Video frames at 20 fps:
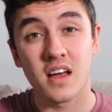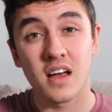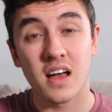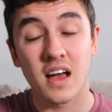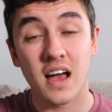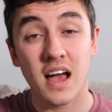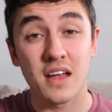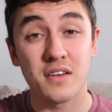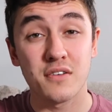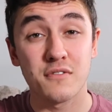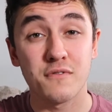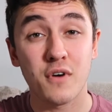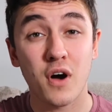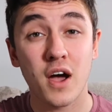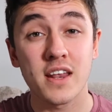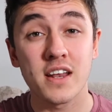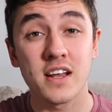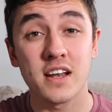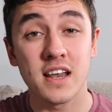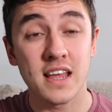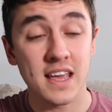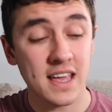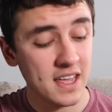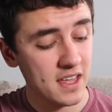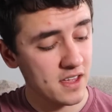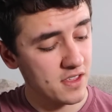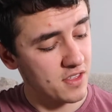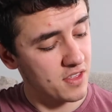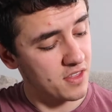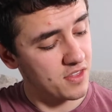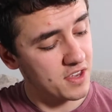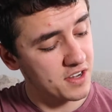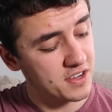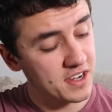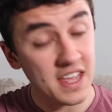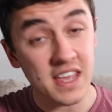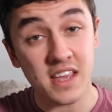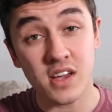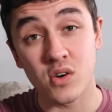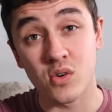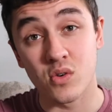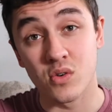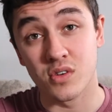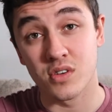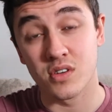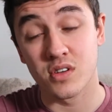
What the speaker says: and finally the D chord.